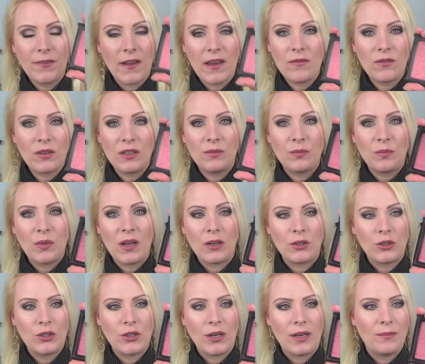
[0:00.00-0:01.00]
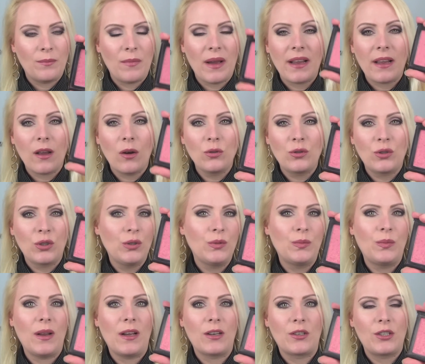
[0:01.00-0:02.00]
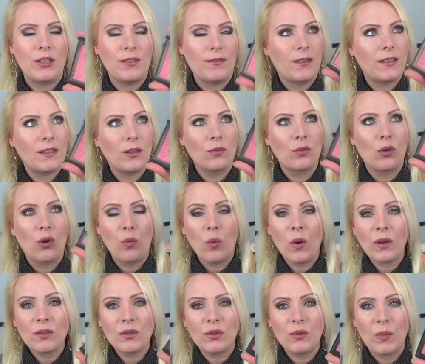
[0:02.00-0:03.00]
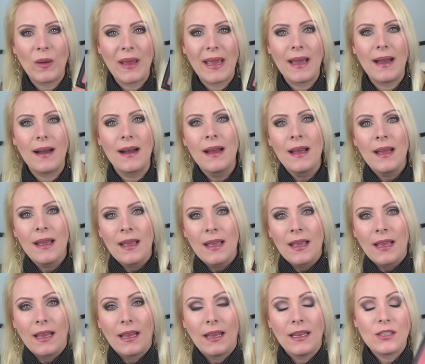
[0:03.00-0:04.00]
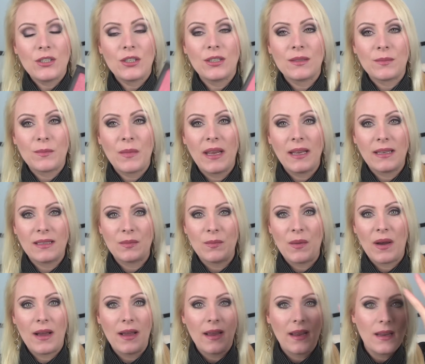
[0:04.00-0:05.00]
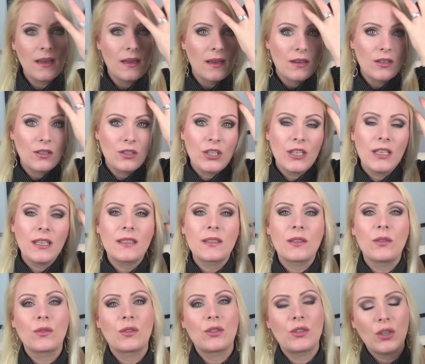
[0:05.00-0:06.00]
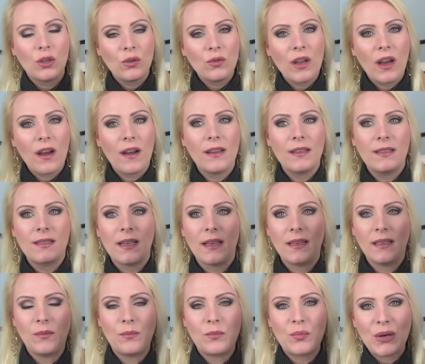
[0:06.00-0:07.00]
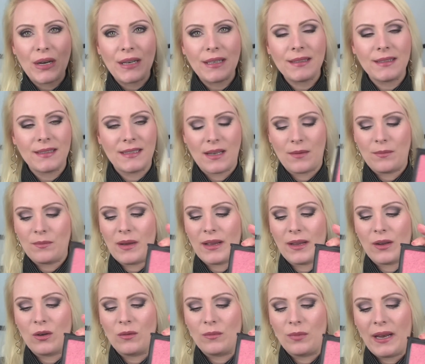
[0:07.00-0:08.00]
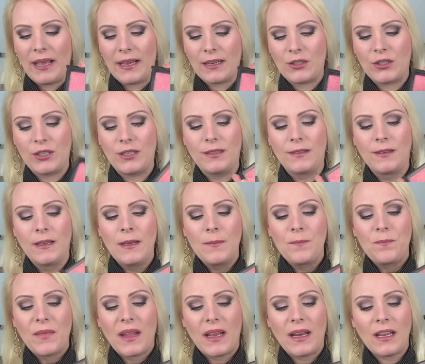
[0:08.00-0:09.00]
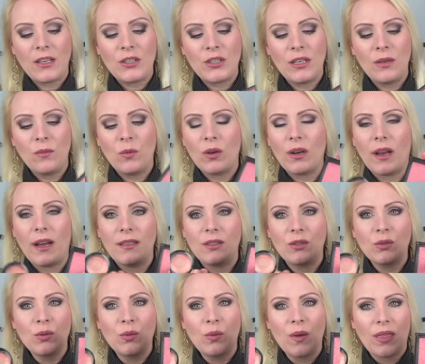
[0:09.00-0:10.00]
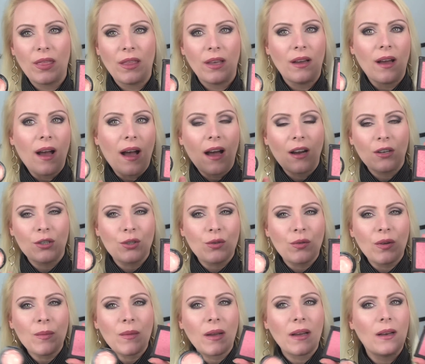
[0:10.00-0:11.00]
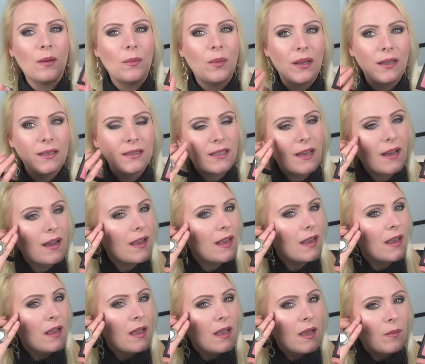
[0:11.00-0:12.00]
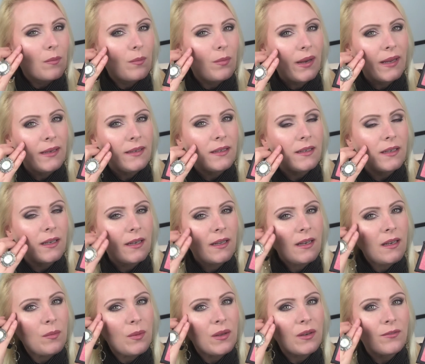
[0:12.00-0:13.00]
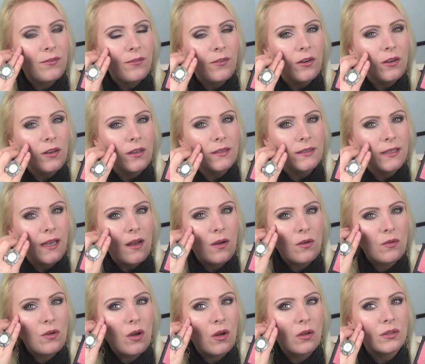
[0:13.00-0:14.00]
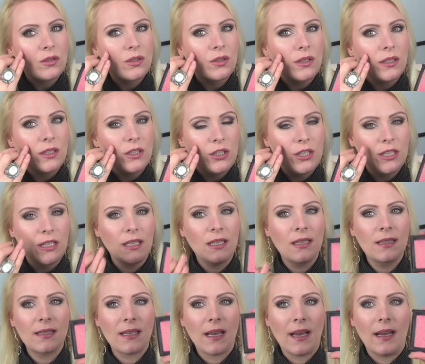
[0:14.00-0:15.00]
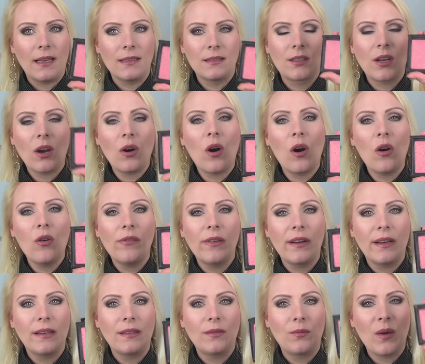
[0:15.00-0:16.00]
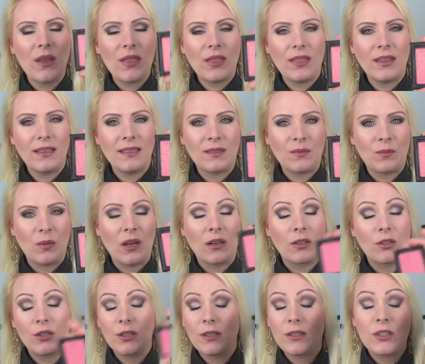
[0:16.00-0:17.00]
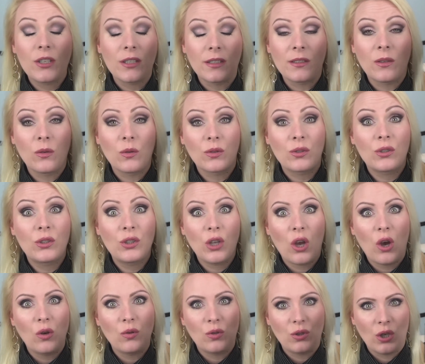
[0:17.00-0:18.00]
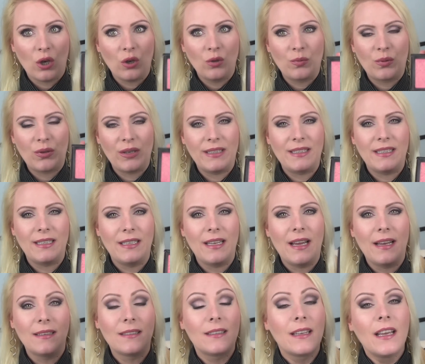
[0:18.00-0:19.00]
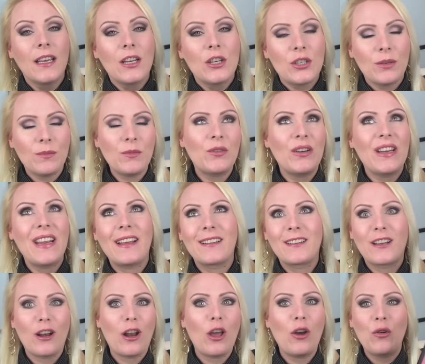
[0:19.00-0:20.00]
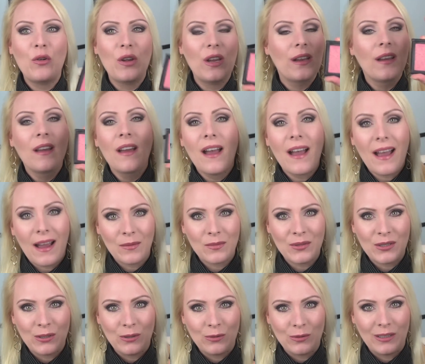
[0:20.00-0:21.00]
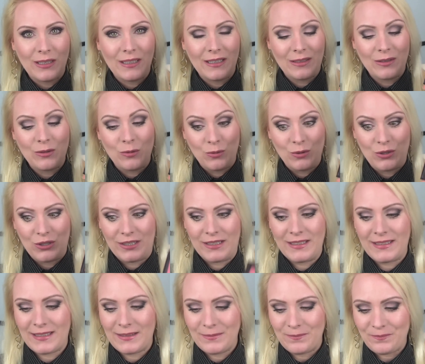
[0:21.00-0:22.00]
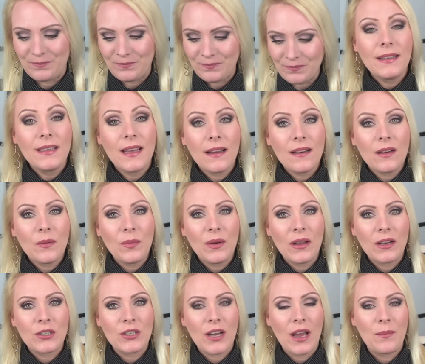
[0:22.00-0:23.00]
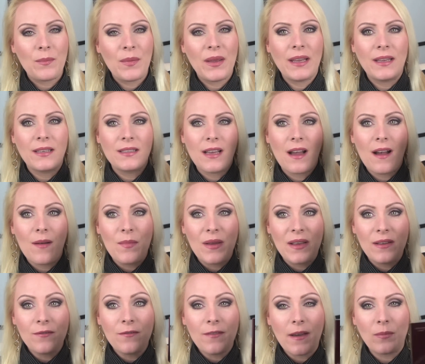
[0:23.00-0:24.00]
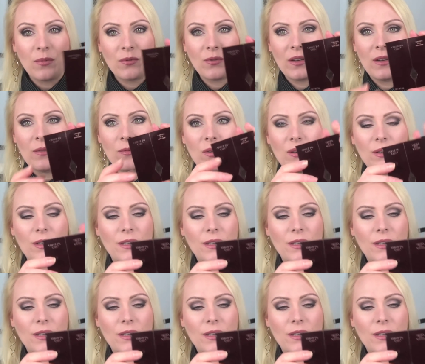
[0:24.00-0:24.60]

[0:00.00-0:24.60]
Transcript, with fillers: favorite blush and my go-to blush if I don't know what to wear. It just makes my cheeks look so nice and it brightens up my complexion and actually what I do with the Hush cream color base I Blend it a little bit further down onto the cheeks and go over it with this blush. Just looks so, so pretty and shimmery and glowy. Absolutely gorgeous. And the other blush I picked up in February